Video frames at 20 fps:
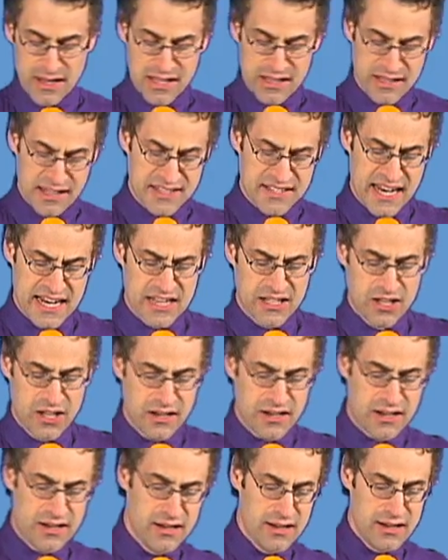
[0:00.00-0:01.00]
Let's take a
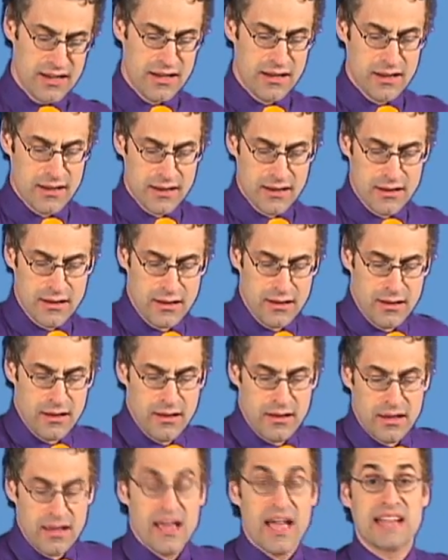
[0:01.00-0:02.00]
look
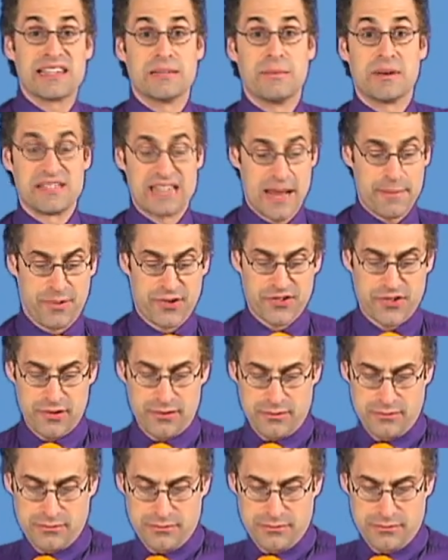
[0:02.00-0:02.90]
at some examples.